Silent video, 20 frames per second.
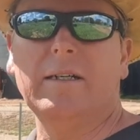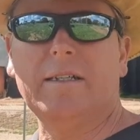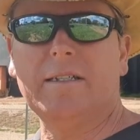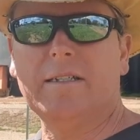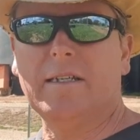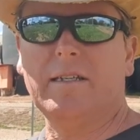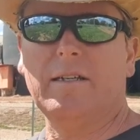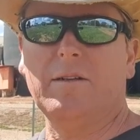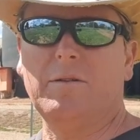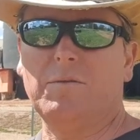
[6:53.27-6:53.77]
he
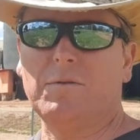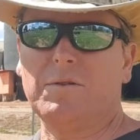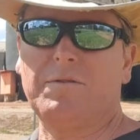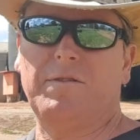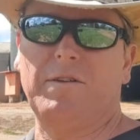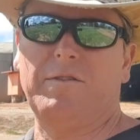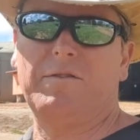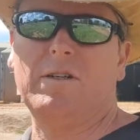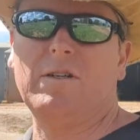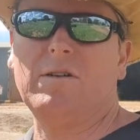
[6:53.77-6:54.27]
said that there was
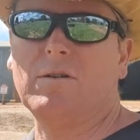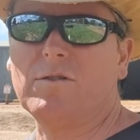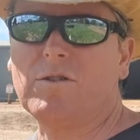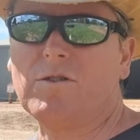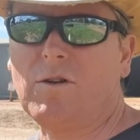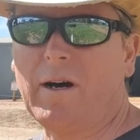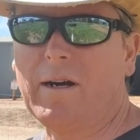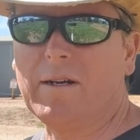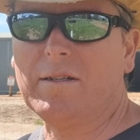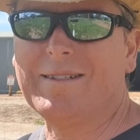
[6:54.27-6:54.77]
50 odd
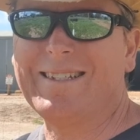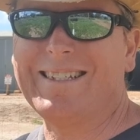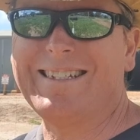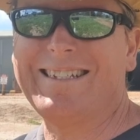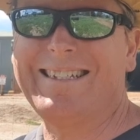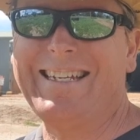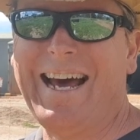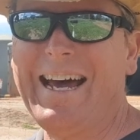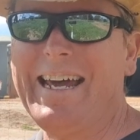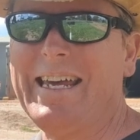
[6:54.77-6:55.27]
trains a
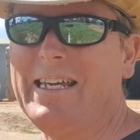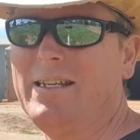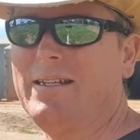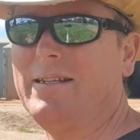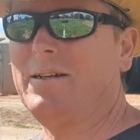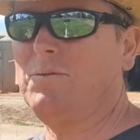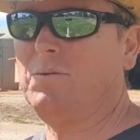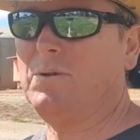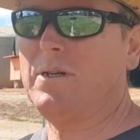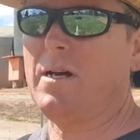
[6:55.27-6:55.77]
day
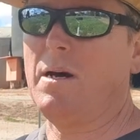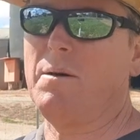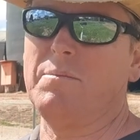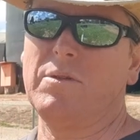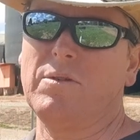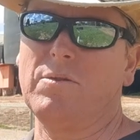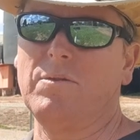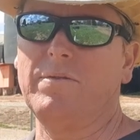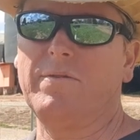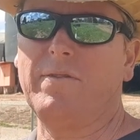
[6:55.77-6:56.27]
that would
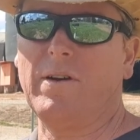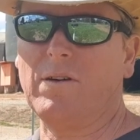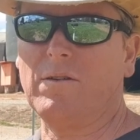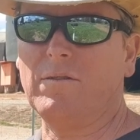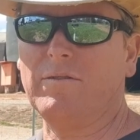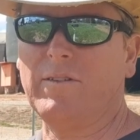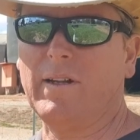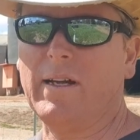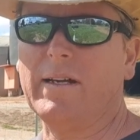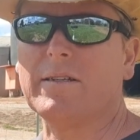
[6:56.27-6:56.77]
come through
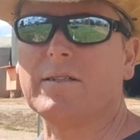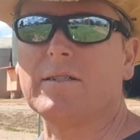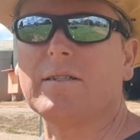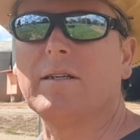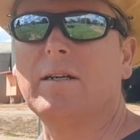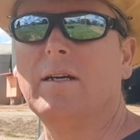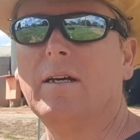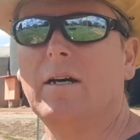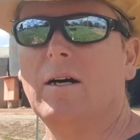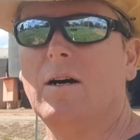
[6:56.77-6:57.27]
Farrell Flats,